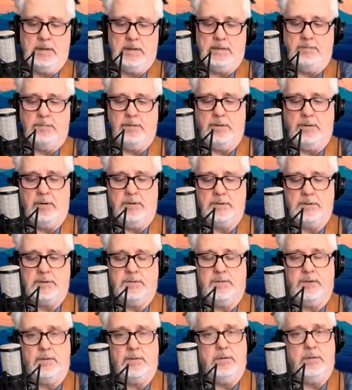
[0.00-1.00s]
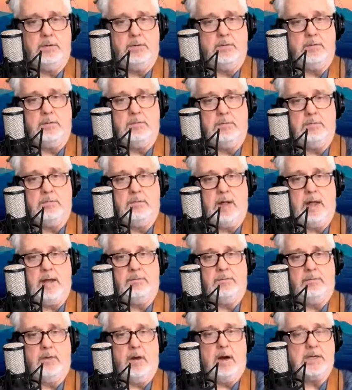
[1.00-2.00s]
For those of you who
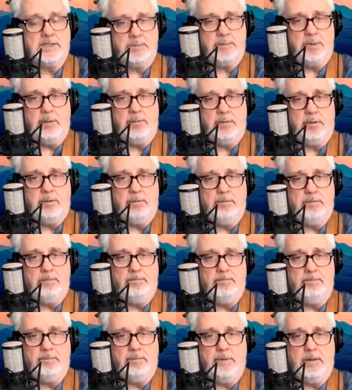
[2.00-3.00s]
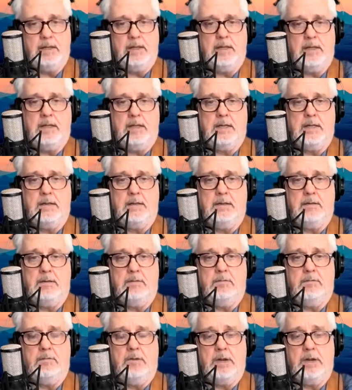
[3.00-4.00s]
have lost people,
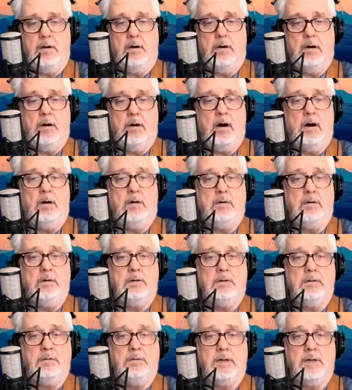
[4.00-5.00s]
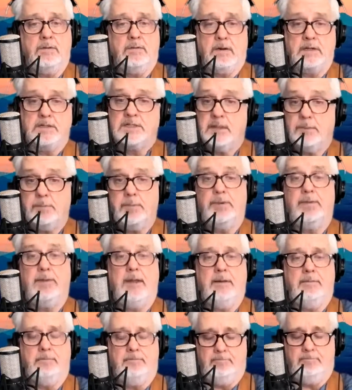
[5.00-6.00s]
we all give our
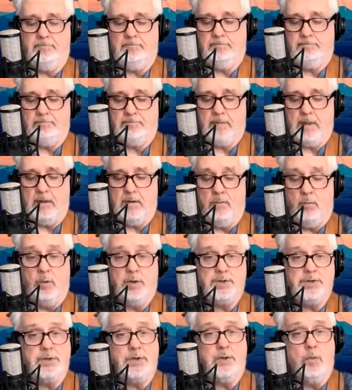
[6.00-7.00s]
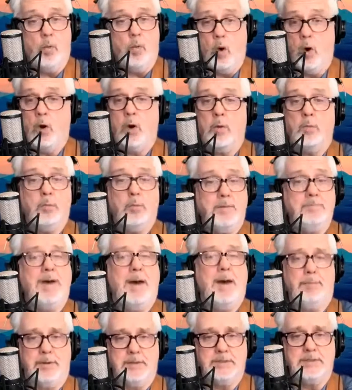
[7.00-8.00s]
sympathy and wish you warm
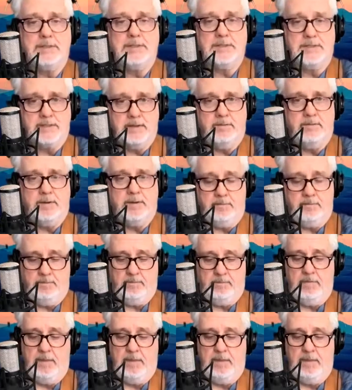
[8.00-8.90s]
remembrances of them.